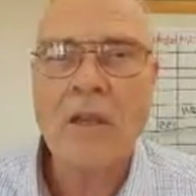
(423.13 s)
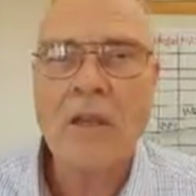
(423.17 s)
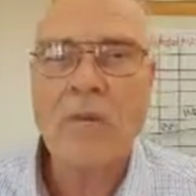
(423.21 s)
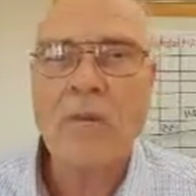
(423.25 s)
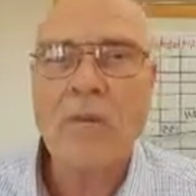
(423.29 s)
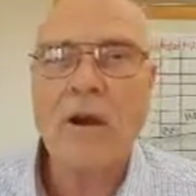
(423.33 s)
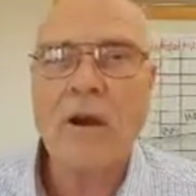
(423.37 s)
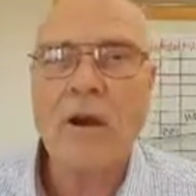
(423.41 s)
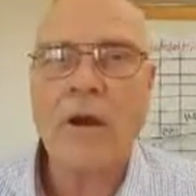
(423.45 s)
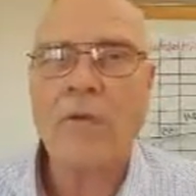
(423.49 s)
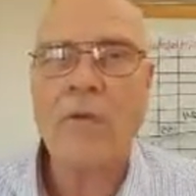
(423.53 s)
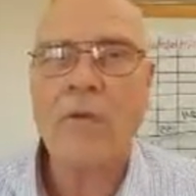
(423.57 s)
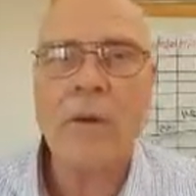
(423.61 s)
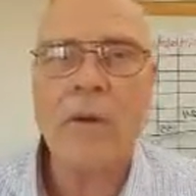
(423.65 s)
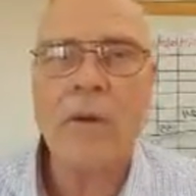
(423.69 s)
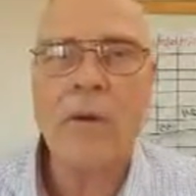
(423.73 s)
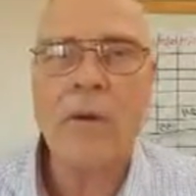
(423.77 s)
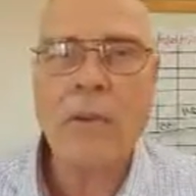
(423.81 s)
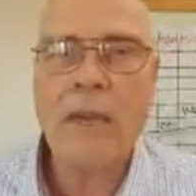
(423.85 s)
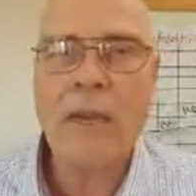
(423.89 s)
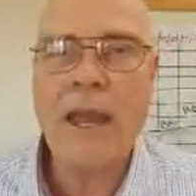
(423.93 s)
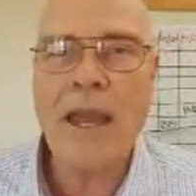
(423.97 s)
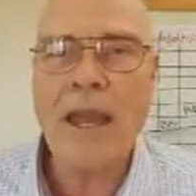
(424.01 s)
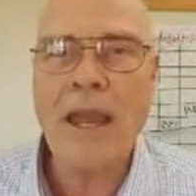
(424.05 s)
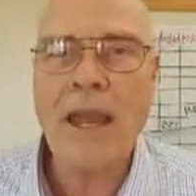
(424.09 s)
Well, right
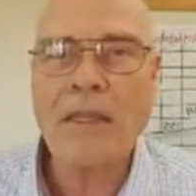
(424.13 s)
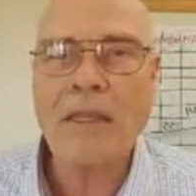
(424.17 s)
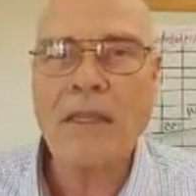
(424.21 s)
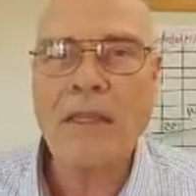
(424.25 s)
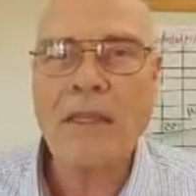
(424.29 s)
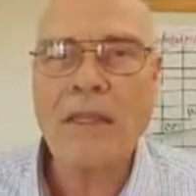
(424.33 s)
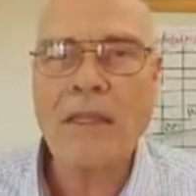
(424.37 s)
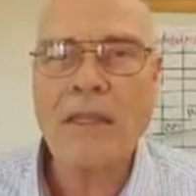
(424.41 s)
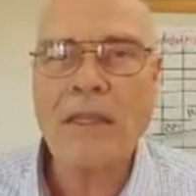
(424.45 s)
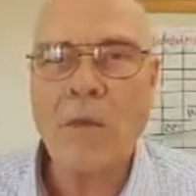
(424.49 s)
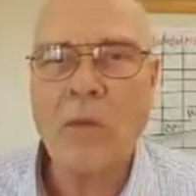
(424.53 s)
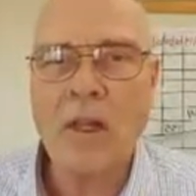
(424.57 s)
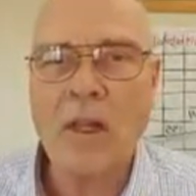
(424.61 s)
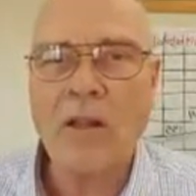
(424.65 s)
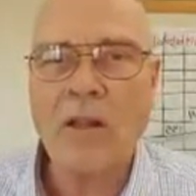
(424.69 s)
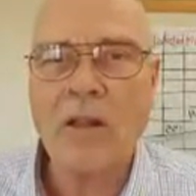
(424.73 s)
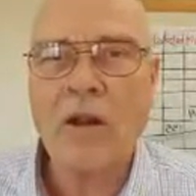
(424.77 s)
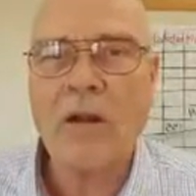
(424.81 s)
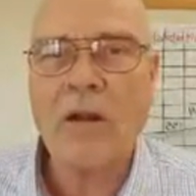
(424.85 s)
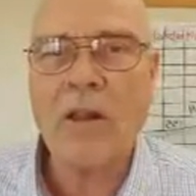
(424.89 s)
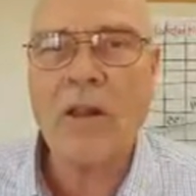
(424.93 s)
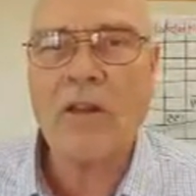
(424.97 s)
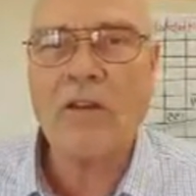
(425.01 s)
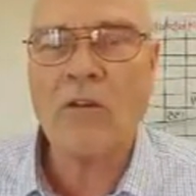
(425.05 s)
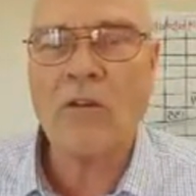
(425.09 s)
behind that, we
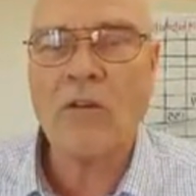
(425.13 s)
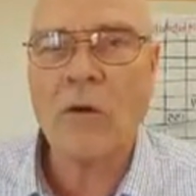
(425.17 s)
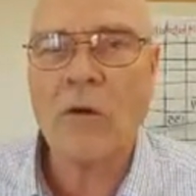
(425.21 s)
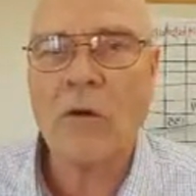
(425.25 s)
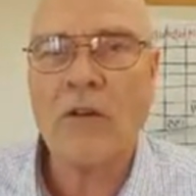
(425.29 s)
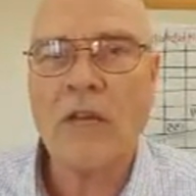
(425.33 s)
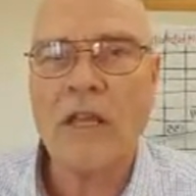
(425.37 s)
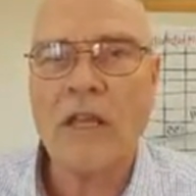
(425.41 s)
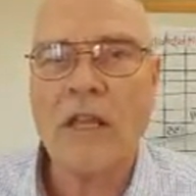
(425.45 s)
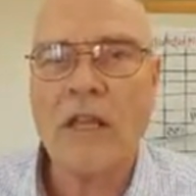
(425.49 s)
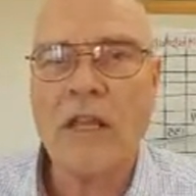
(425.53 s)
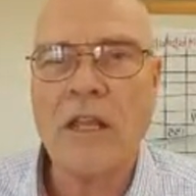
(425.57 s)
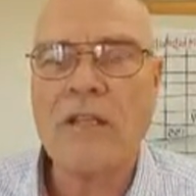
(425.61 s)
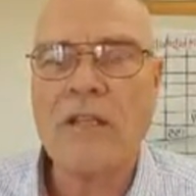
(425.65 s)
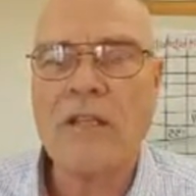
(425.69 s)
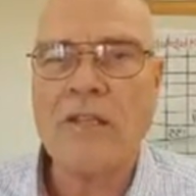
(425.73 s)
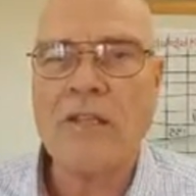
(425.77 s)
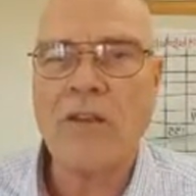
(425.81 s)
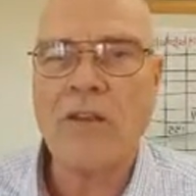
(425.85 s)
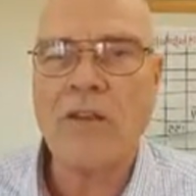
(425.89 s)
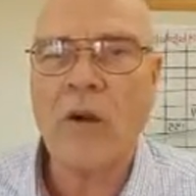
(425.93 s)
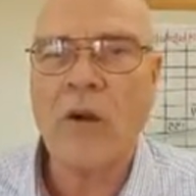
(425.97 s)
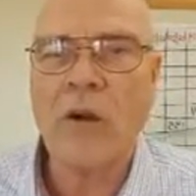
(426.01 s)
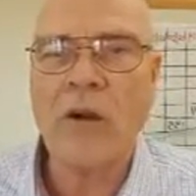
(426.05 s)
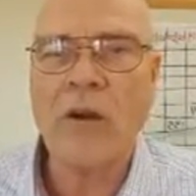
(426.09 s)
already
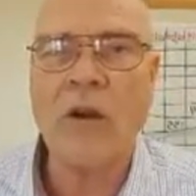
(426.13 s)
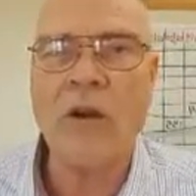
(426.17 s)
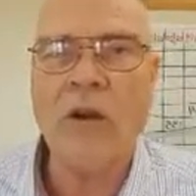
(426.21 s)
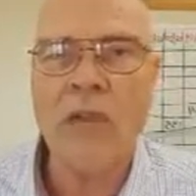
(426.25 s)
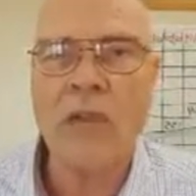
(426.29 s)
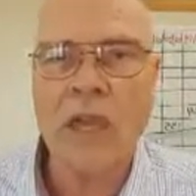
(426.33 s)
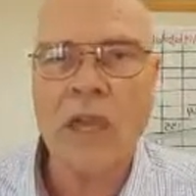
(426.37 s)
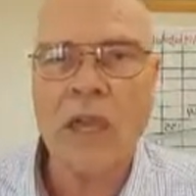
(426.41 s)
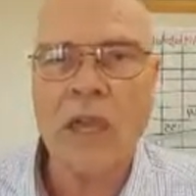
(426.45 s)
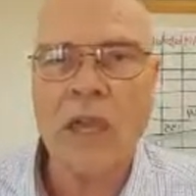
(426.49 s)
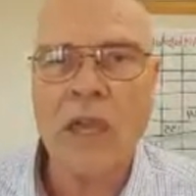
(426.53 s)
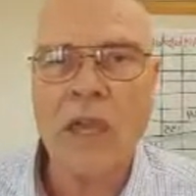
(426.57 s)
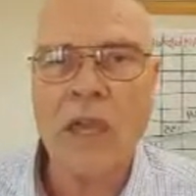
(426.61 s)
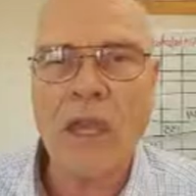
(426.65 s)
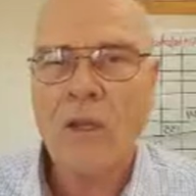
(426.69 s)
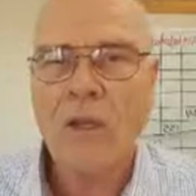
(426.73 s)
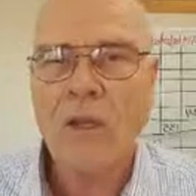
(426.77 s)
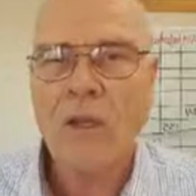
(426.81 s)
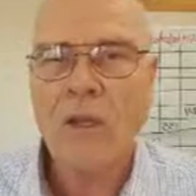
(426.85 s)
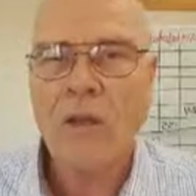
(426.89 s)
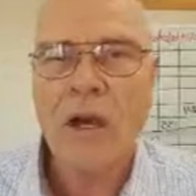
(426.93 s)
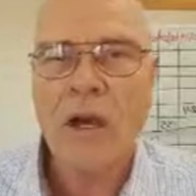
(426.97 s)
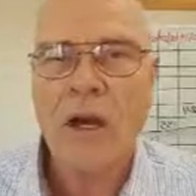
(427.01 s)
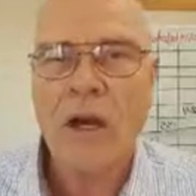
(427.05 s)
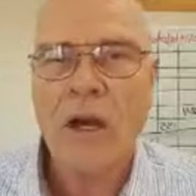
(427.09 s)
coordinated going, okay,
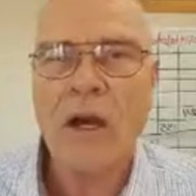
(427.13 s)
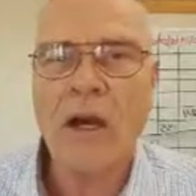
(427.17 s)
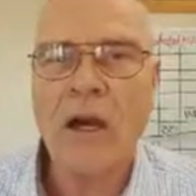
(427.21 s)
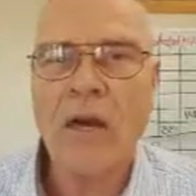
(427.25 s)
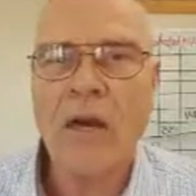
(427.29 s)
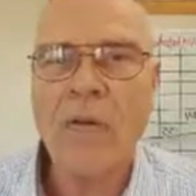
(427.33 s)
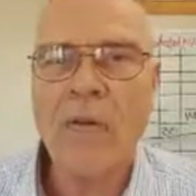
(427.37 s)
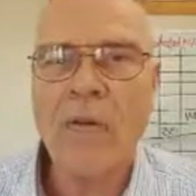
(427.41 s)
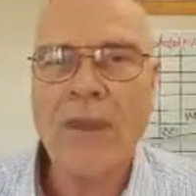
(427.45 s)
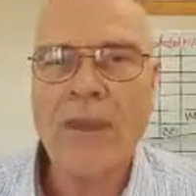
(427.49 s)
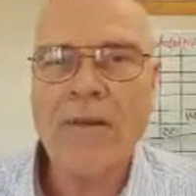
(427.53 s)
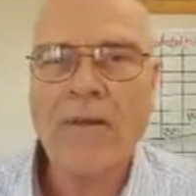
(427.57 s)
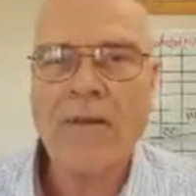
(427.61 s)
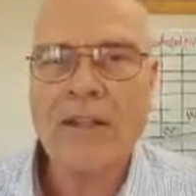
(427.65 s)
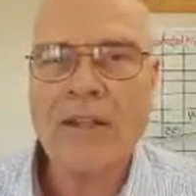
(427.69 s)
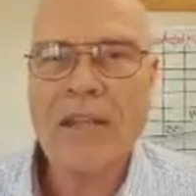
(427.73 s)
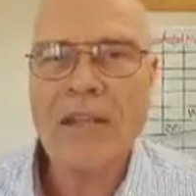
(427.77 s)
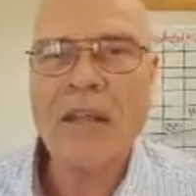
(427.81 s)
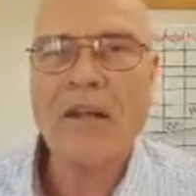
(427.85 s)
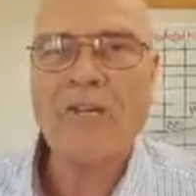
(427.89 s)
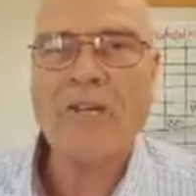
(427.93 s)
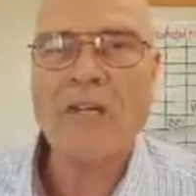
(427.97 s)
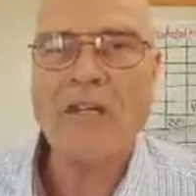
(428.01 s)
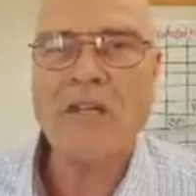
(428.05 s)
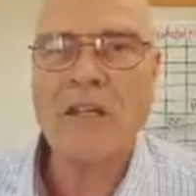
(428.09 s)
we have a
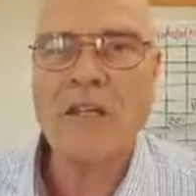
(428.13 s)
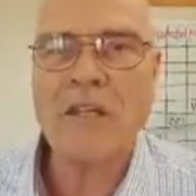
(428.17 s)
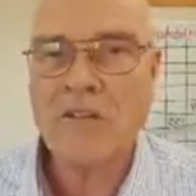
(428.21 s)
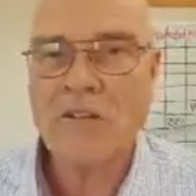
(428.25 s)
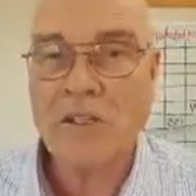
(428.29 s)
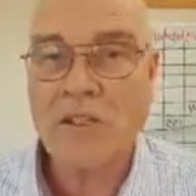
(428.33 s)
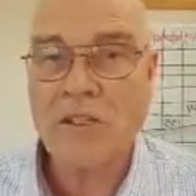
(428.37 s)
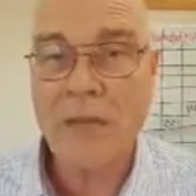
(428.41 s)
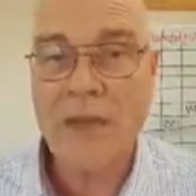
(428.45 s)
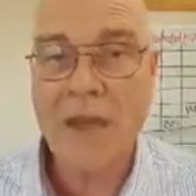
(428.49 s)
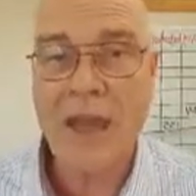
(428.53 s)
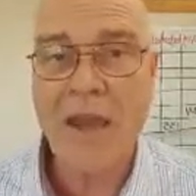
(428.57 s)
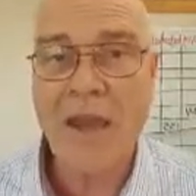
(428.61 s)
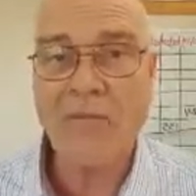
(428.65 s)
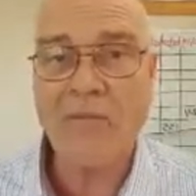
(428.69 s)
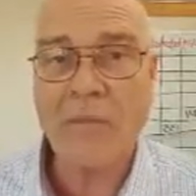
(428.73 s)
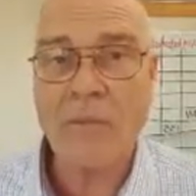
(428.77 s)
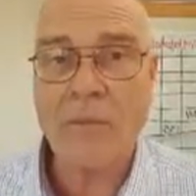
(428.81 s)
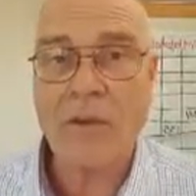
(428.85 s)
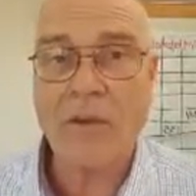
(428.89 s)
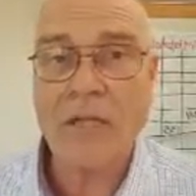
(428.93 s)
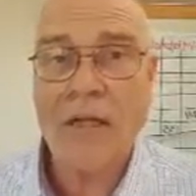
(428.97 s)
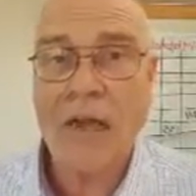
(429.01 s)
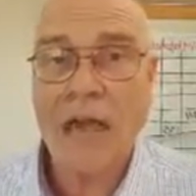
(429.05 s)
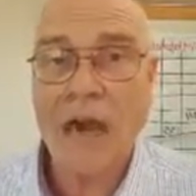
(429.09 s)
downstairs that we have
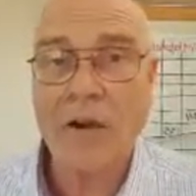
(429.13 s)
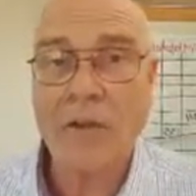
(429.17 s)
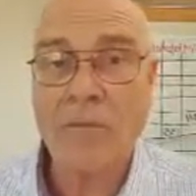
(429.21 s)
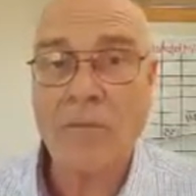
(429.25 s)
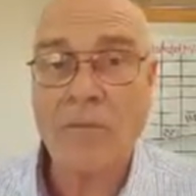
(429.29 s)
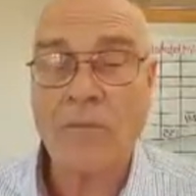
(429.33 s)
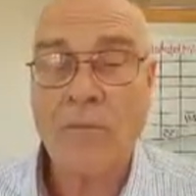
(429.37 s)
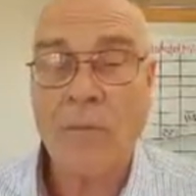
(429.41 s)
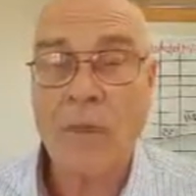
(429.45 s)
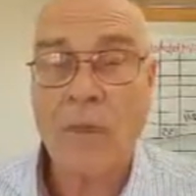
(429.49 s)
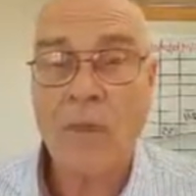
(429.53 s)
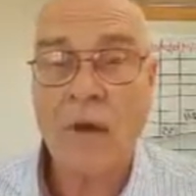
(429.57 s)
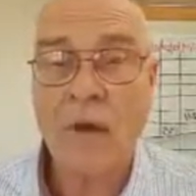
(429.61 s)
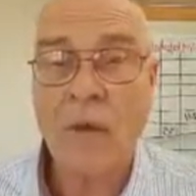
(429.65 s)
to build out.